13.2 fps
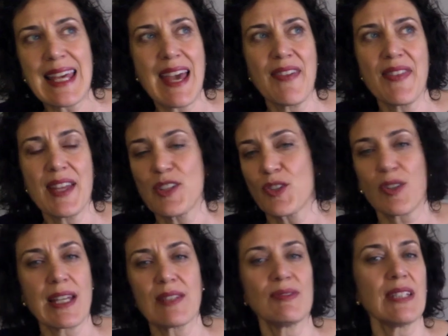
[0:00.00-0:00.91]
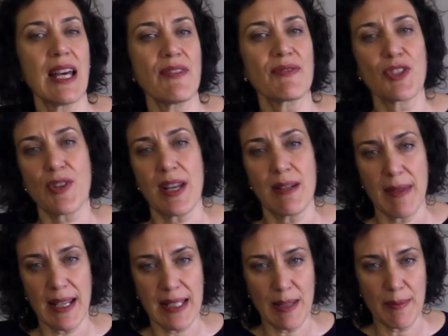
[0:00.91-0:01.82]
and then you're kind of left to try to
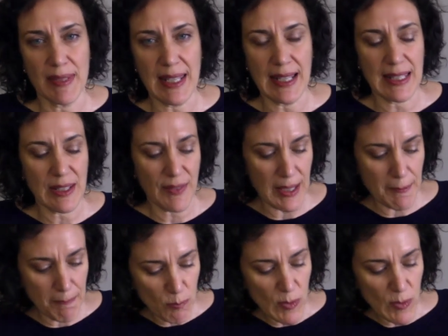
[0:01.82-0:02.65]
make some sense of it.